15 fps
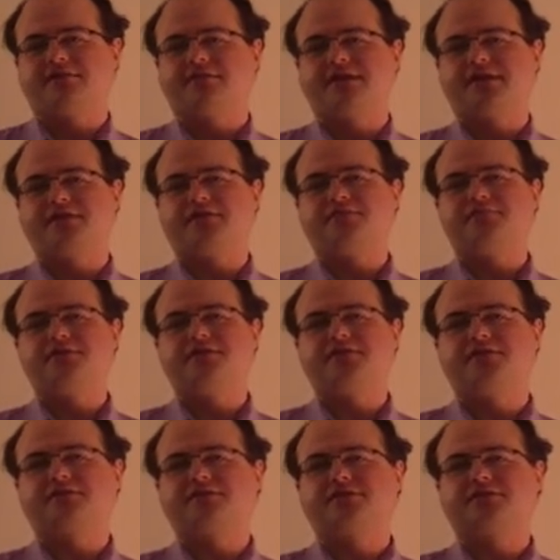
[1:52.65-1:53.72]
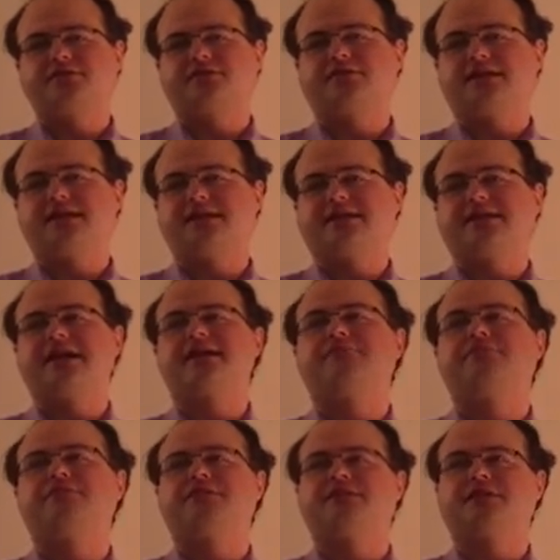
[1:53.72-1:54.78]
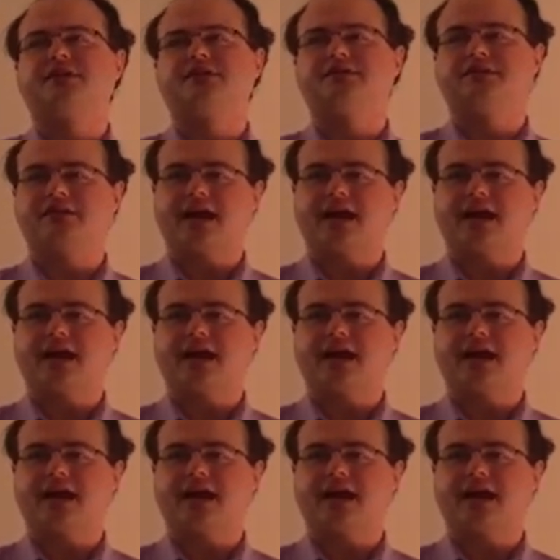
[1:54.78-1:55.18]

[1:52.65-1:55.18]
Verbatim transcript: Well, the bill certainly did not put the